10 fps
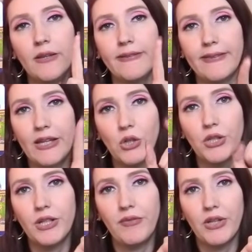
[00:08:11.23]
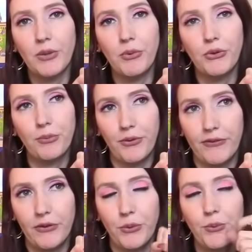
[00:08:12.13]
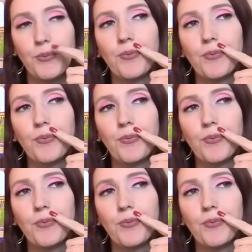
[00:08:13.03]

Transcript: single and available to pursue.